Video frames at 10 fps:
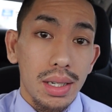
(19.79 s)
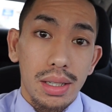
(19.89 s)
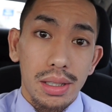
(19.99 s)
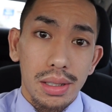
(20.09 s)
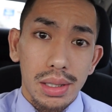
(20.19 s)

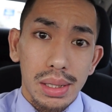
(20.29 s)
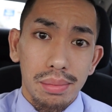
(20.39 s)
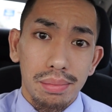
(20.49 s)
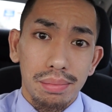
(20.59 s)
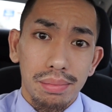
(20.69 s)

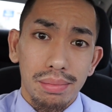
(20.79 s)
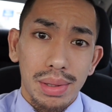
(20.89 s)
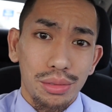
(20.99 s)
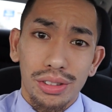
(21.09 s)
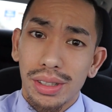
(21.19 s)

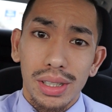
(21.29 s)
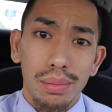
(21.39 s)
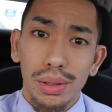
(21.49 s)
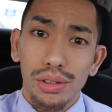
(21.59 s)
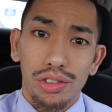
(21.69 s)
I'm just
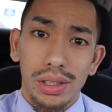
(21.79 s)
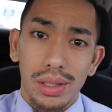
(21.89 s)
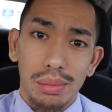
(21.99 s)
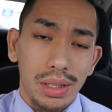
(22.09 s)
gonna upload shit.